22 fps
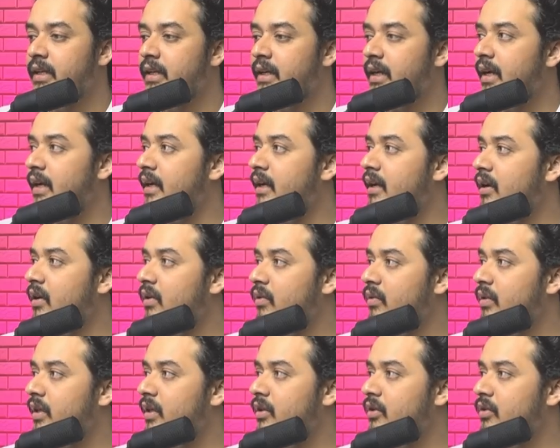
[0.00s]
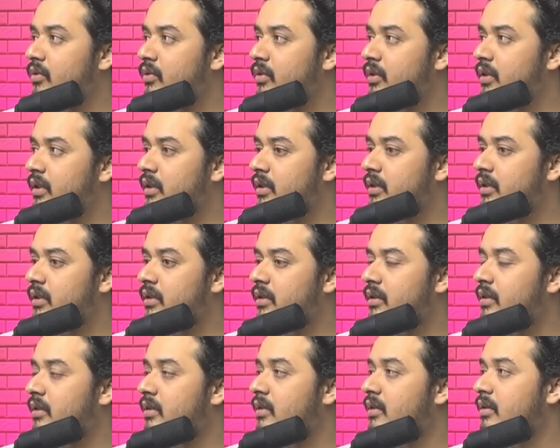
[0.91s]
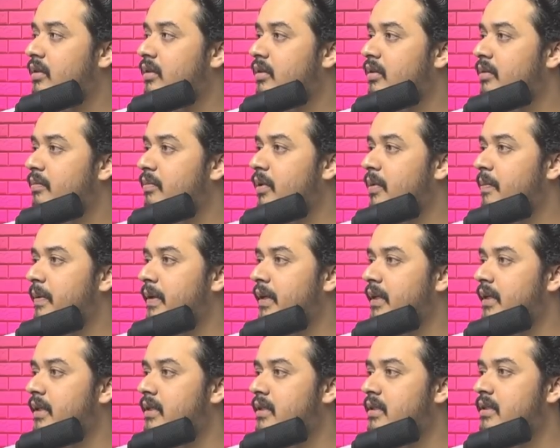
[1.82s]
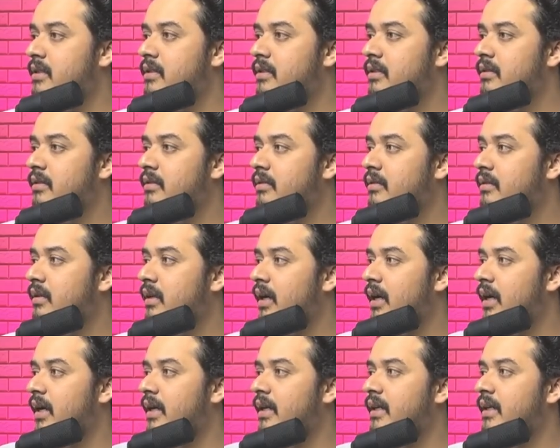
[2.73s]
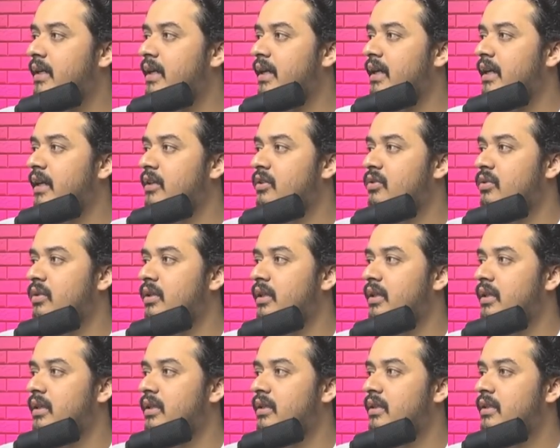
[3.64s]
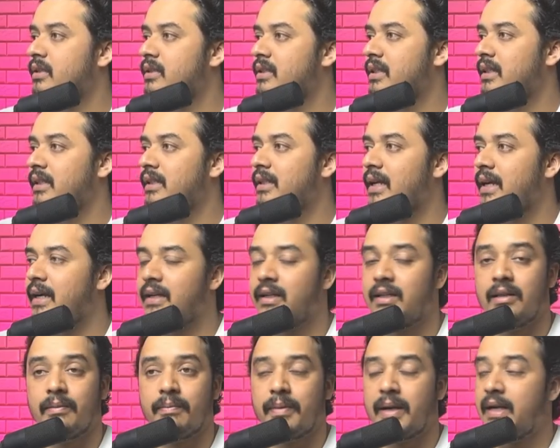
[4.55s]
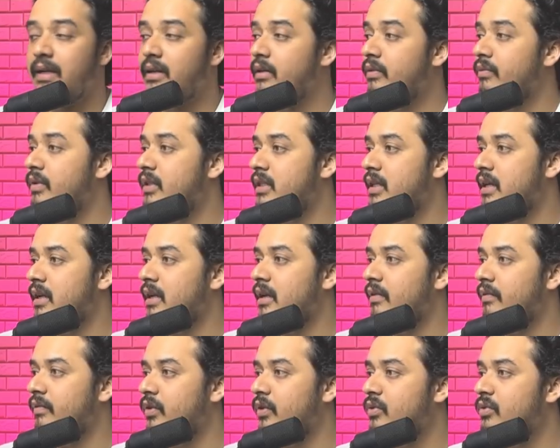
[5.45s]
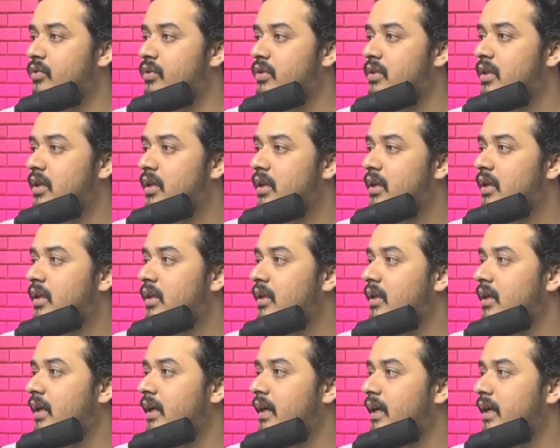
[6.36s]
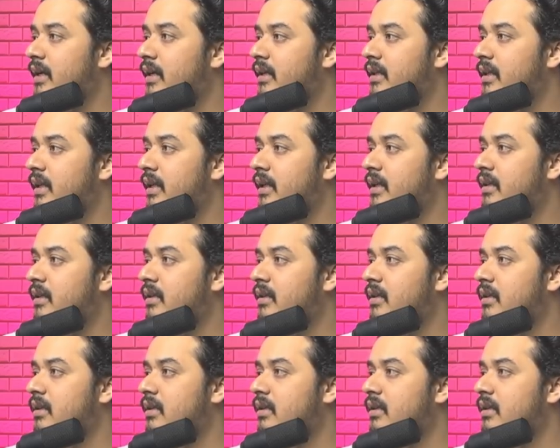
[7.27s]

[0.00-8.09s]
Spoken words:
And now into the properties I can actually see that the pattern which I have used, and then